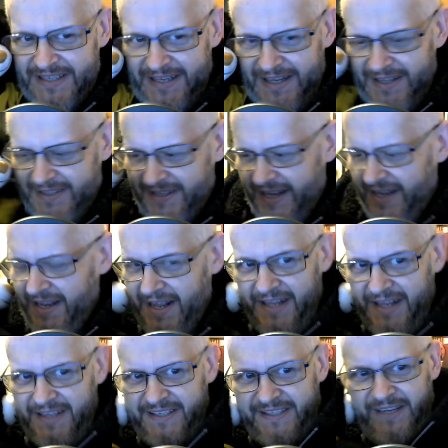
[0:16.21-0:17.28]
Let's
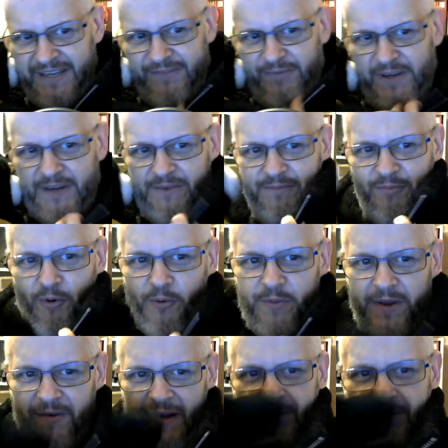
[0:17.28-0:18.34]
see if we can warm
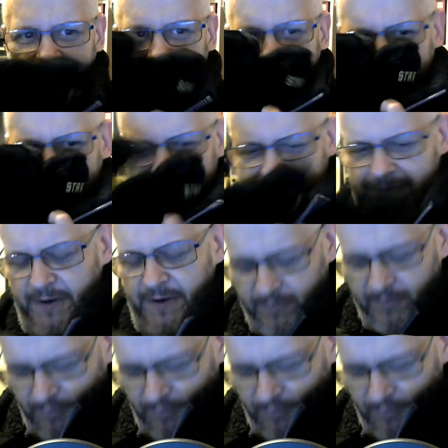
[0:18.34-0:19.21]
you up here. Let's see if we can